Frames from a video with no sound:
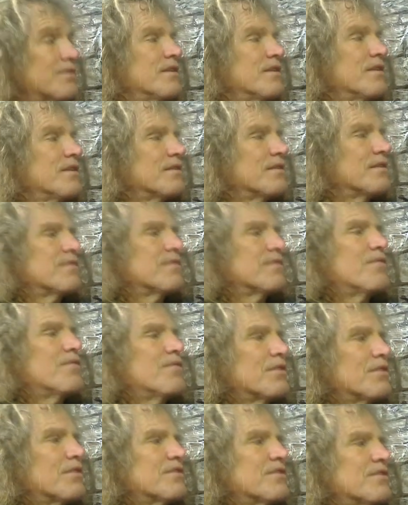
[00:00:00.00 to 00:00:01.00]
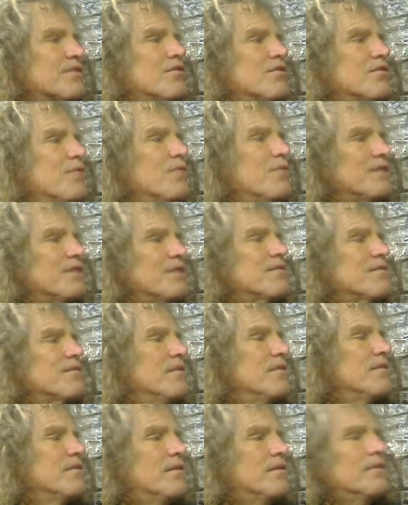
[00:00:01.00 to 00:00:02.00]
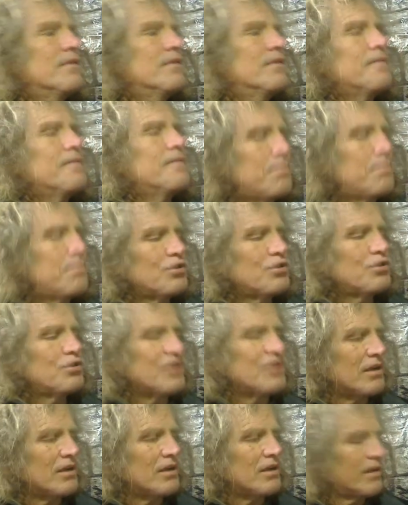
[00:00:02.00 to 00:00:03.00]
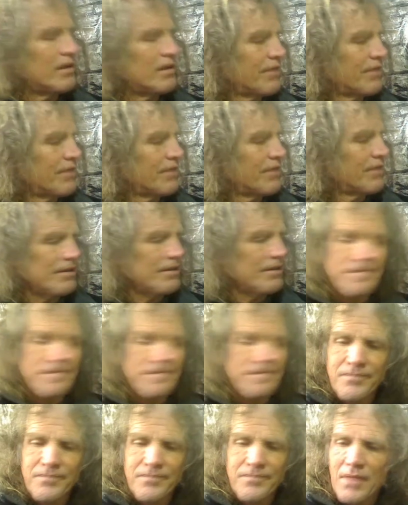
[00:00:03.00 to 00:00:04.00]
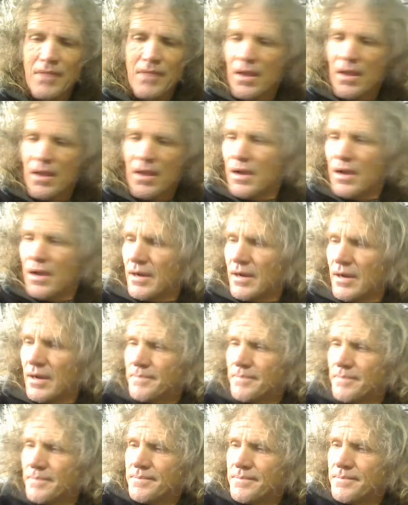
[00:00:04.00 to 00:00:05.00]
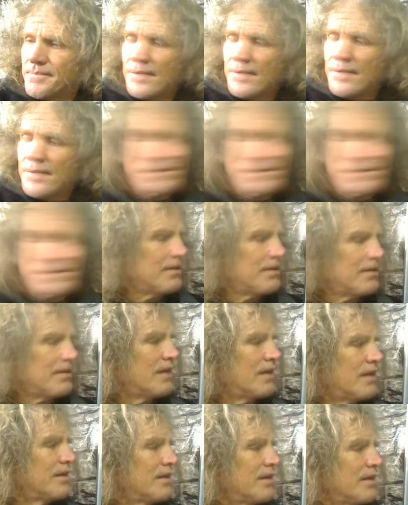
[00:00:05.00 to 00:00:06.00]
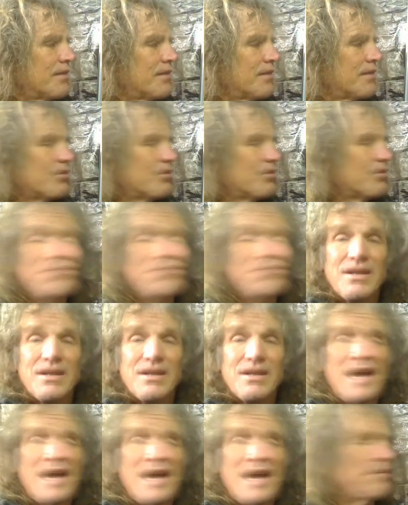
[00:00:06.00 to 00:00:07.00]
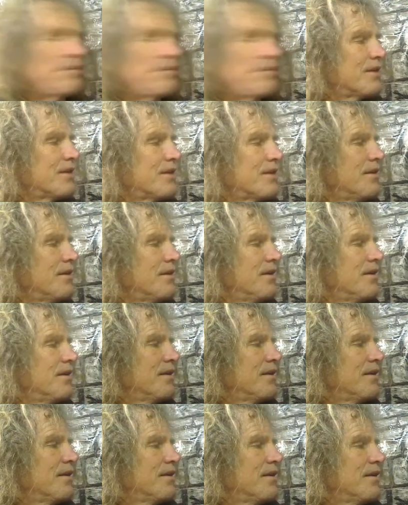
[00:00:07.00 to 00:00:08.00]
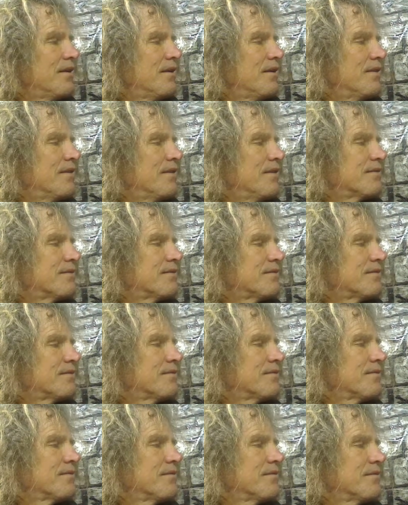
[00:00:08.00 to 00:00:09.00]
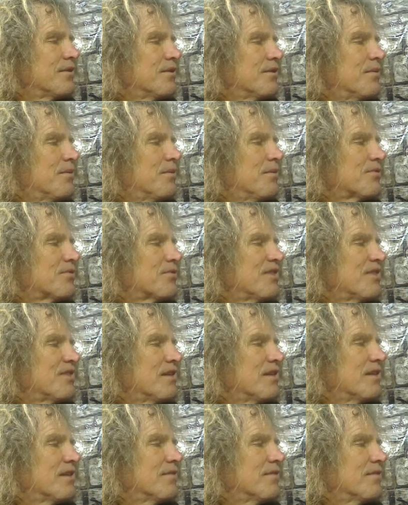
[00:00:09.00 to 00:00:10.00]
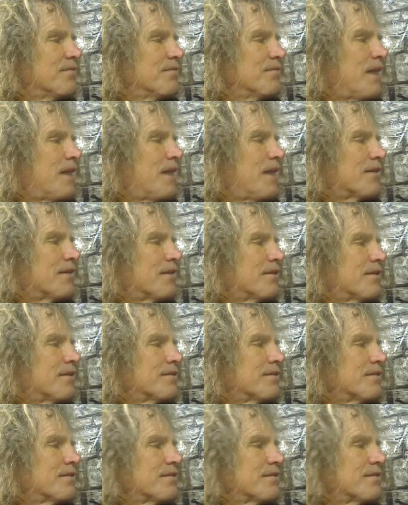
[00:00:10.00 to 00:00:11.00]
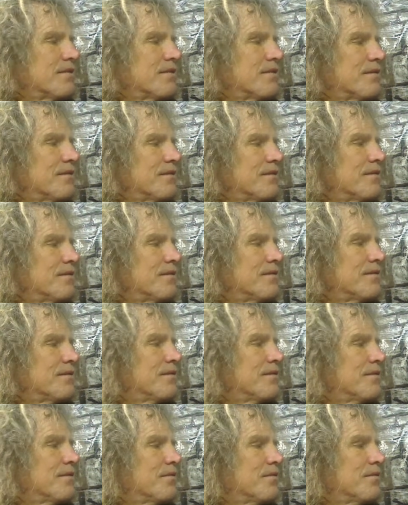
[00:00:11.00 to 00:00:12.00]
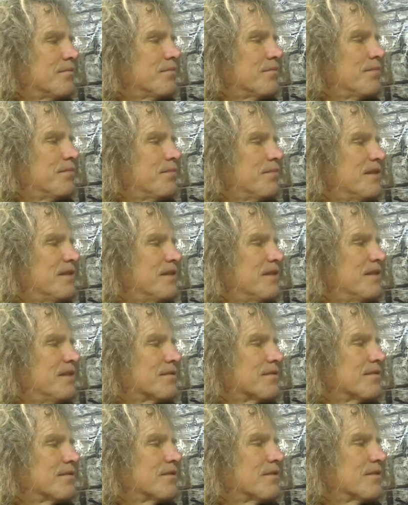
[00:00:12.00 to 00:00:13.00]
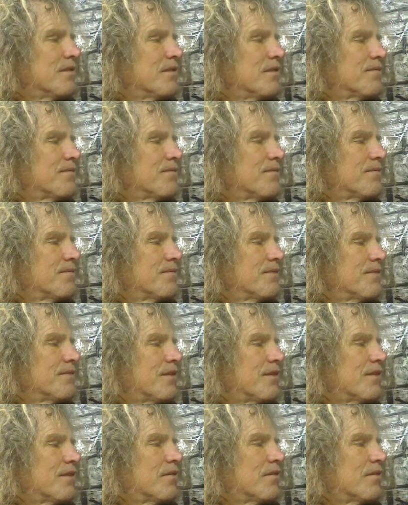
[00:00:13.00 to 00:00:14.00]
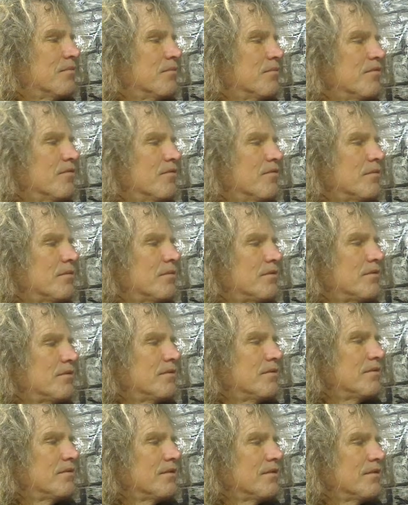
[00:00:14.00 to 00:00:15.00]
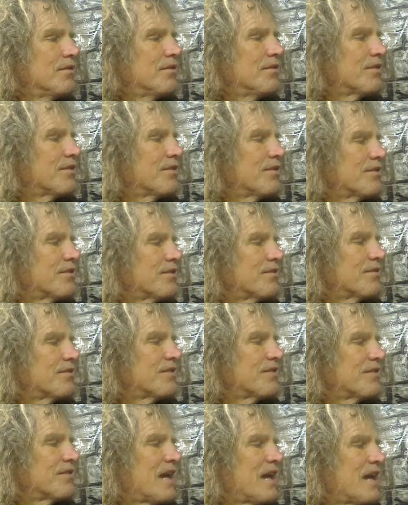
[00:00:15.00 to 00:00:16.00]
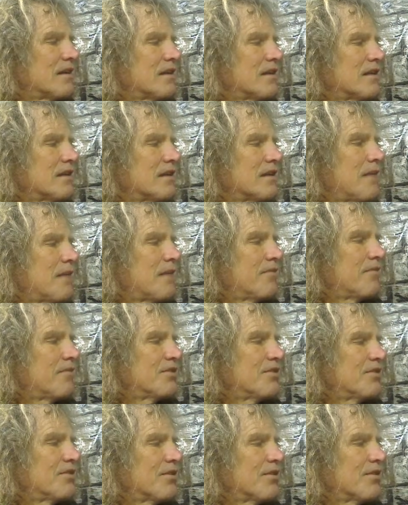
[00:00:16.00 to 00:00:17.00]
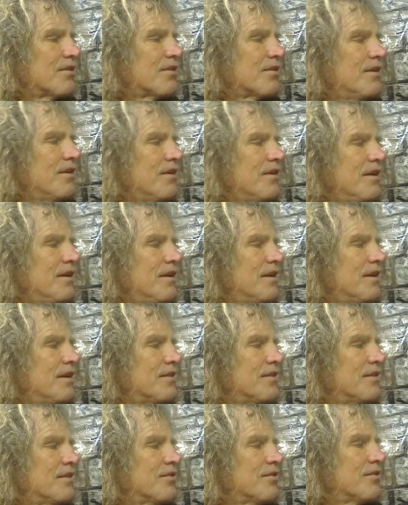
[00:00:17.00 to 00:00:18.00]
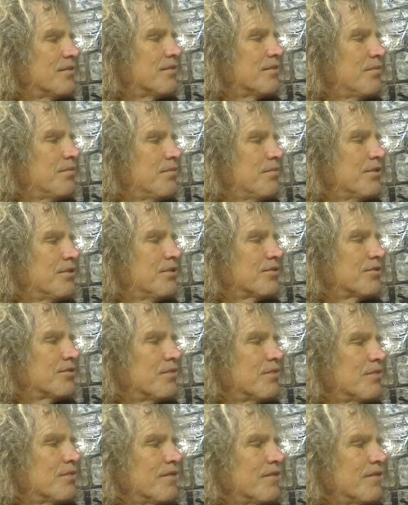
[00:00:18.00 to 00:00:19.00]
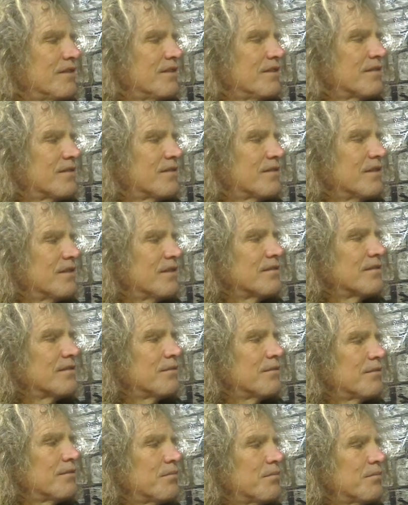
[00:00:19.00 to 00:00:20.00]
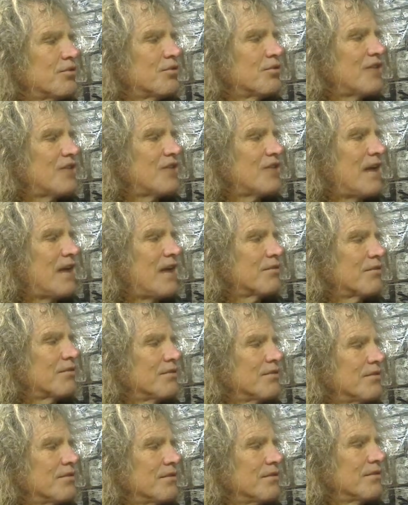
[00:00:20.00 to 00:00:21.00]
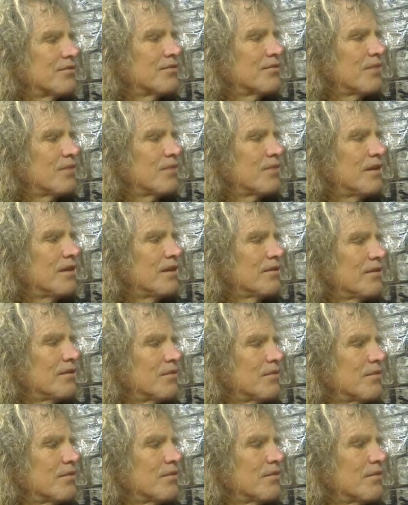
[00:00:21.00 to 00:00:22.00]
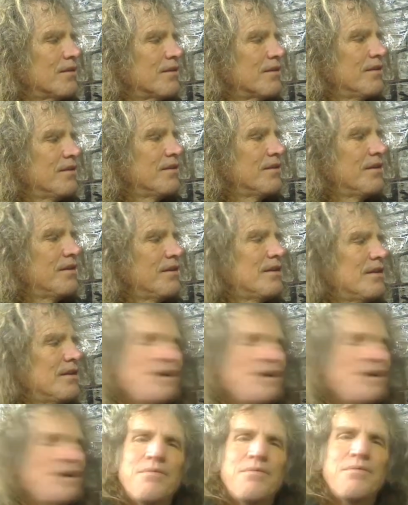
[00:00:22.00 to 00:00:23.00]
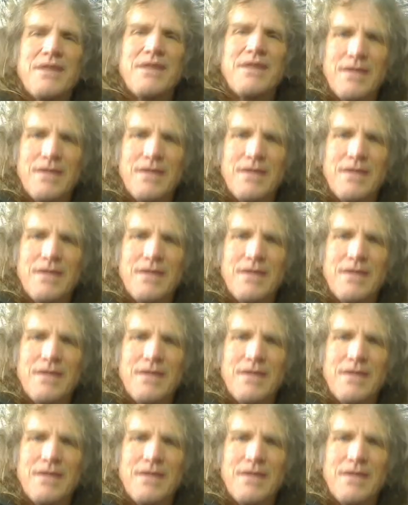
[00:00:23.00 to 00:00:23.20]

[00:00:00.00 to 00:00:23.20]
that is the force that's always pushing on everything, um, based on the idea that what's really happening is you can almost think of matter as uh, little pieces of stuff that are movable, you know, that they're stacked on top of each other, and that you could push one of these things and it would push out this way a little bit. And that would be the